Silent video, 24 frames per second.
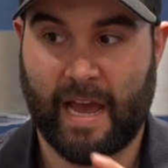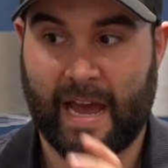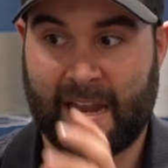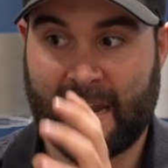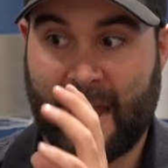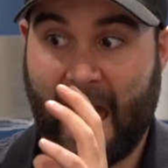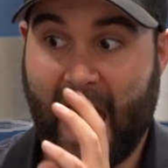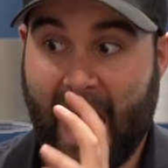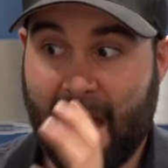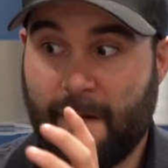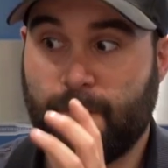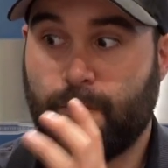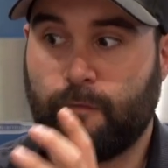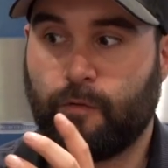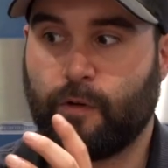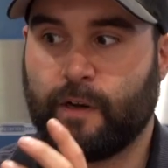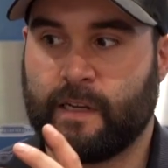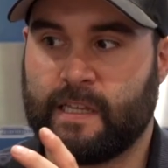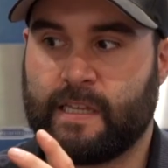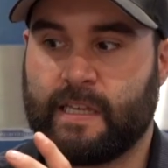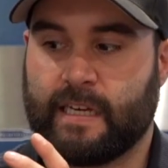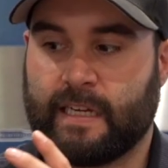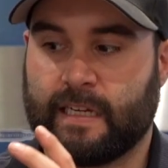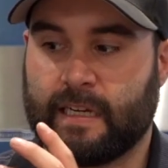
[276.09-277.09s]
and
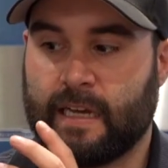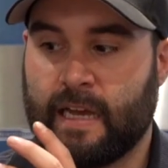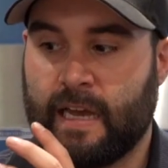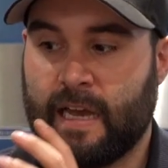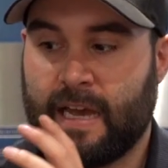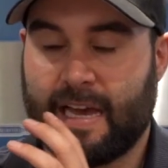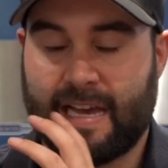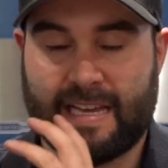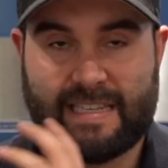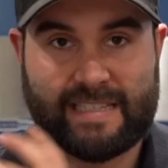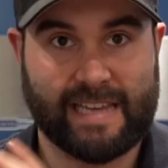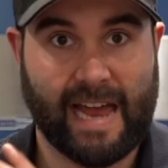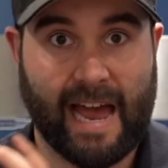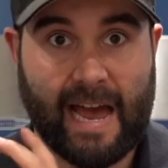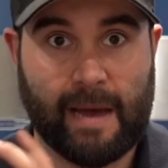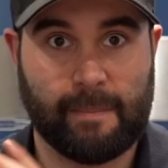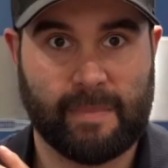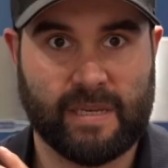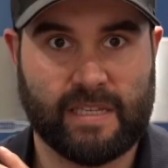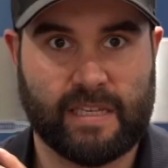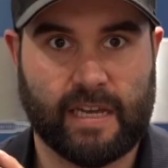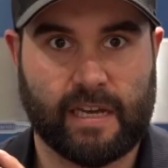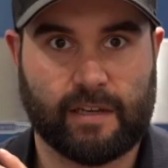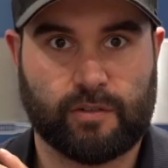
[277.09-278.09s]
everything is
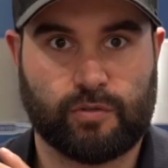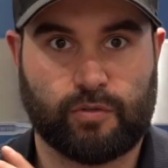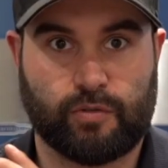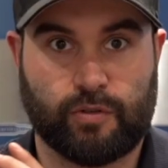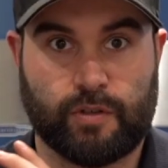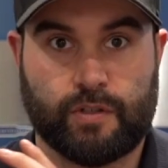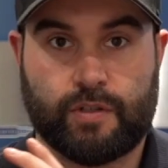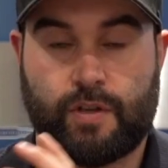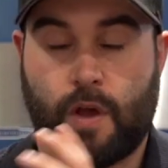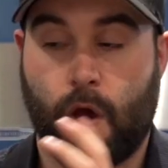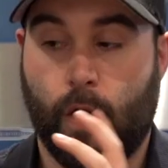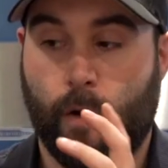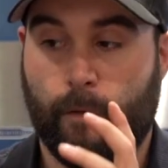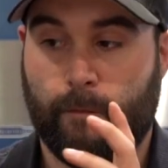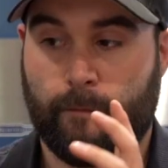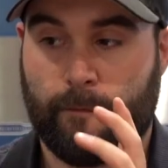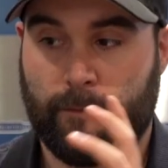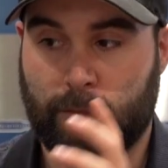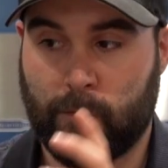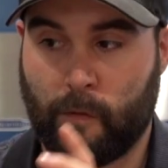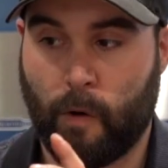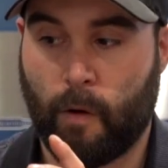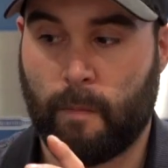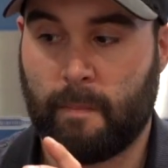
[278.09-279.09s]
ambidextrous
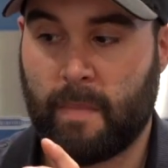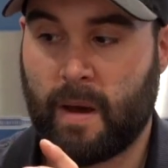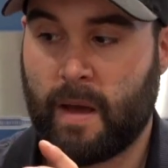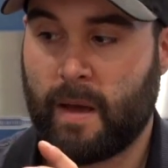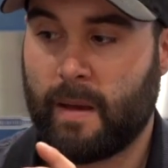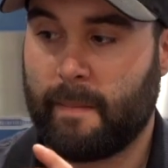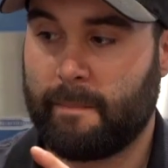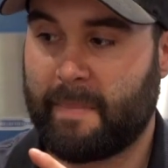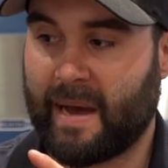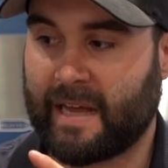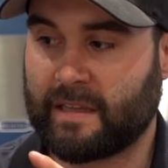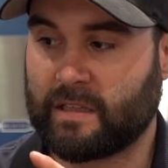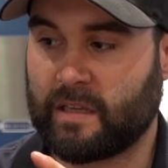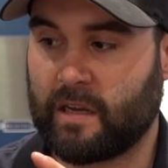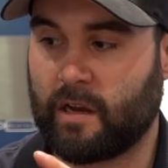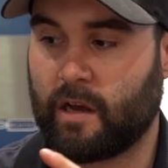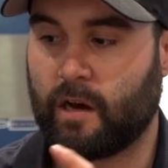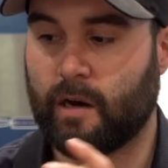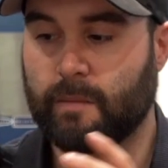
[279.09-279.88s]
from Battle